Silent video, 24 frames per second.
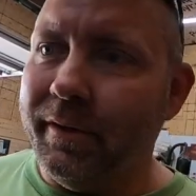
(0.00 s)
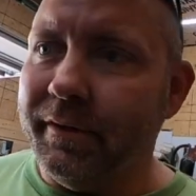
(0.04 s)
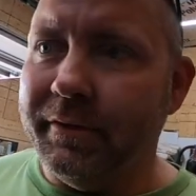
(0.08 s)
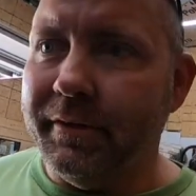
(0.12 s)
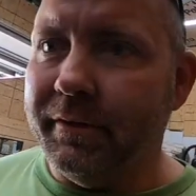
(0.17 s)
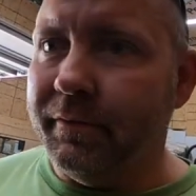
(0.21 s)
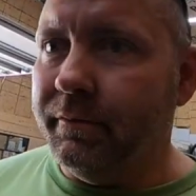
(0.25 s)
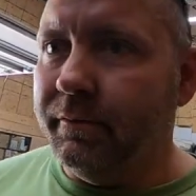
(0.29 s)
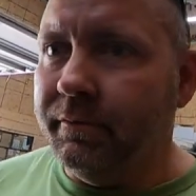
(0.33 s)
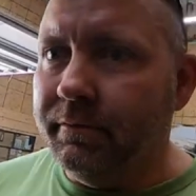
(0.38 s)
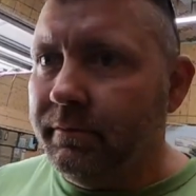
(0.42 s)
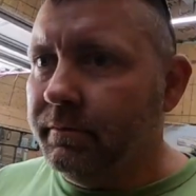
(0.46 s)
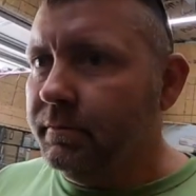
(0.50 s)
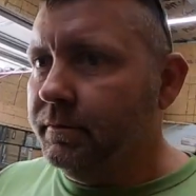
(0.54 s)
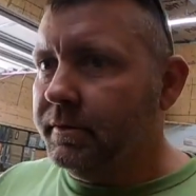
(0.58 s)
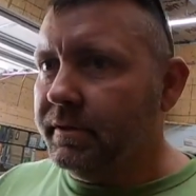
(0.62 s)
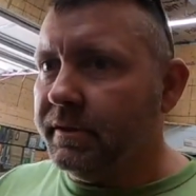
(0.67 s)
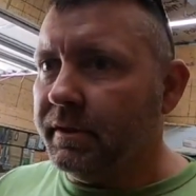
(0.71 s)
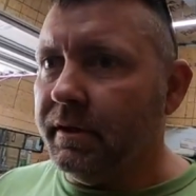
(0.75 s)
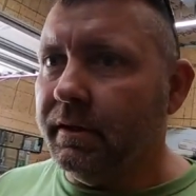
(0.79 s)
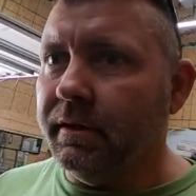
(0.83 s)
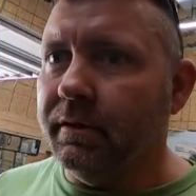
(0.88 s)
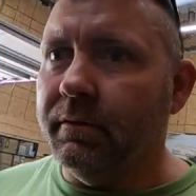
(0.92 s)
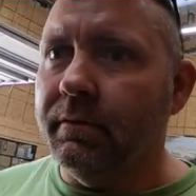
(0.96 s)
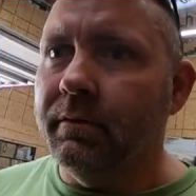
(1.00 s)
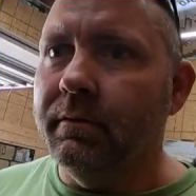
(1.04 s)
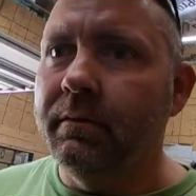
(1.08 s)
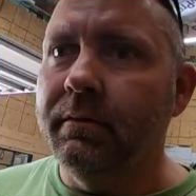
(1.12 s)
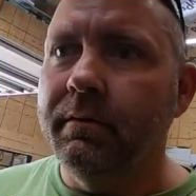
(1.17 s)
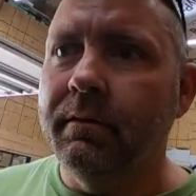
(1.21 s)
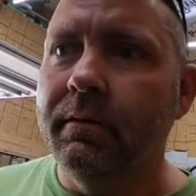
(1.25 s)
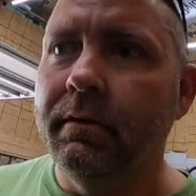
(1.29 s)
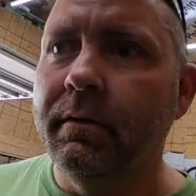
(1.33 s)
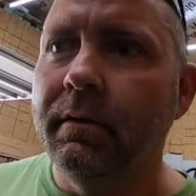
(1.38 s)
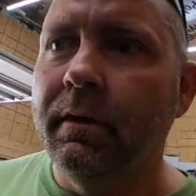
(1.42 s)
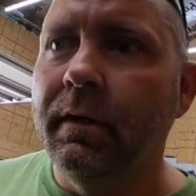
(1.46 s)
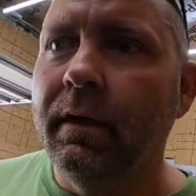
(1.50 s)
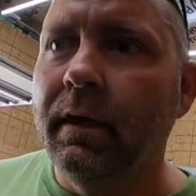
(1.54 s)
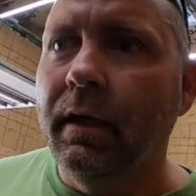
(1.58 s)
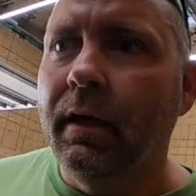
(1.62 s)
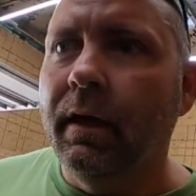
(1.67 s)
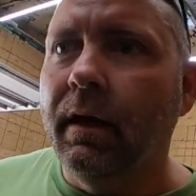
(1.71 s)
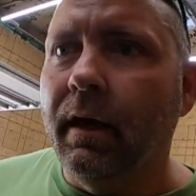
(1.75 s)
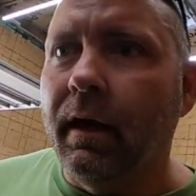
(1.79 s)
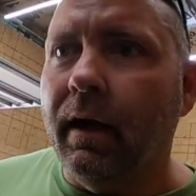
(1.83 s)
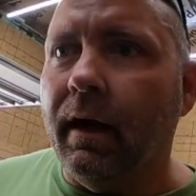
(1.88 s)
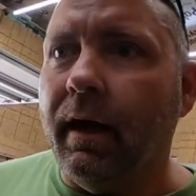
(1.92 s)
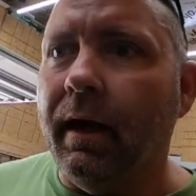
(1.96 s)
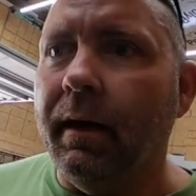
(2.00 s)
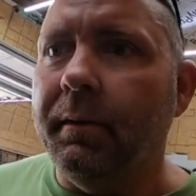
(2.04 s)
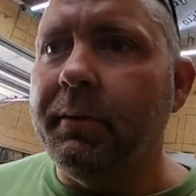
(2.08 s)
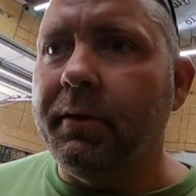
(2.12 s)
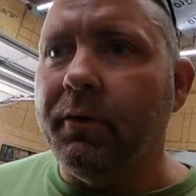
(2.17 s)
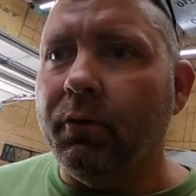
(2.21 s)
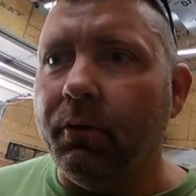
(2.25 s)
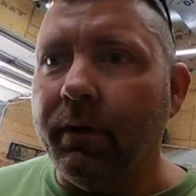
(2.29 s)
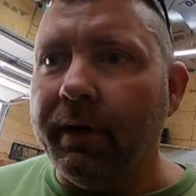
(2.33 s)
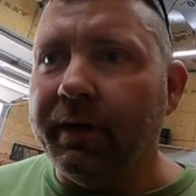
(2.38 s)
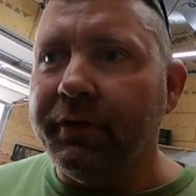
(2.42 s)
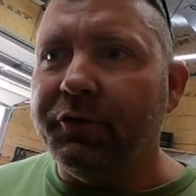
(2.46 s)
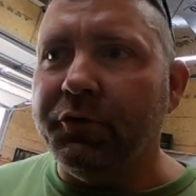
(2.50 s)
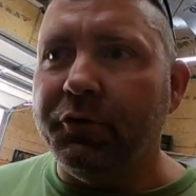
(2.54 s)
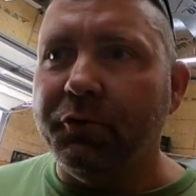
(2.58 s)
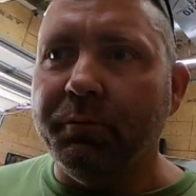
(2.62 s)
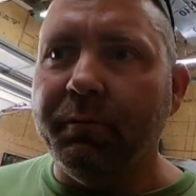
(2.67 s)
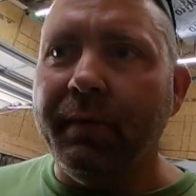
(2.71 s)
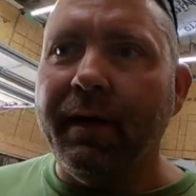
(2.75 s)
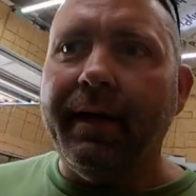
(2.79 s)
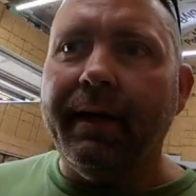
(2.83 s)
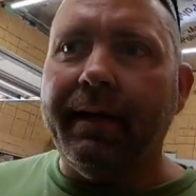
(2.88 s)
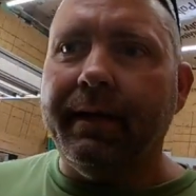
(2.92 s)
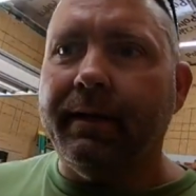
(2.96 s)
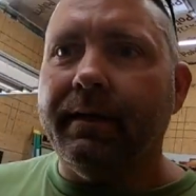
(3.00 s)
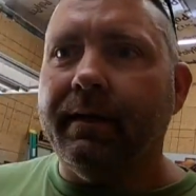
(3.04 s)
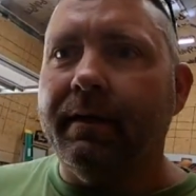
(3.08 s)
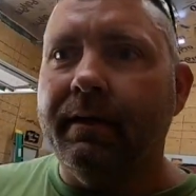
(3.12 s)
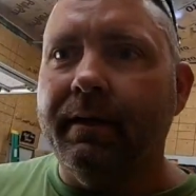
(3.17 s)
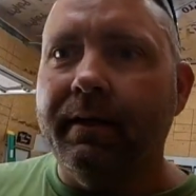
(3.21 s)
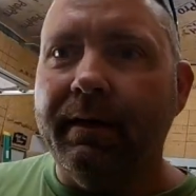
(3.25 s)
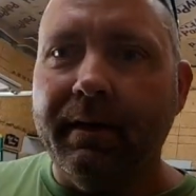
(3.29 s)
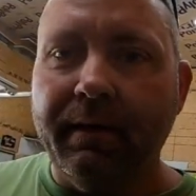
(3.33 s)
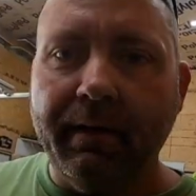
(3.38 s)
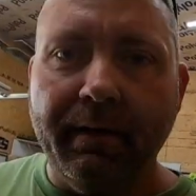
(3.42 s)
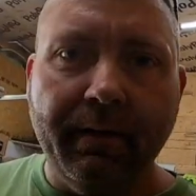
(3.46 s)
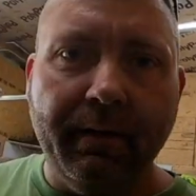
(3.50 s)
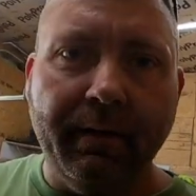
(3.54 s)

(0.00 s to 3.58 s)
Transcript: going to. So I'm going to make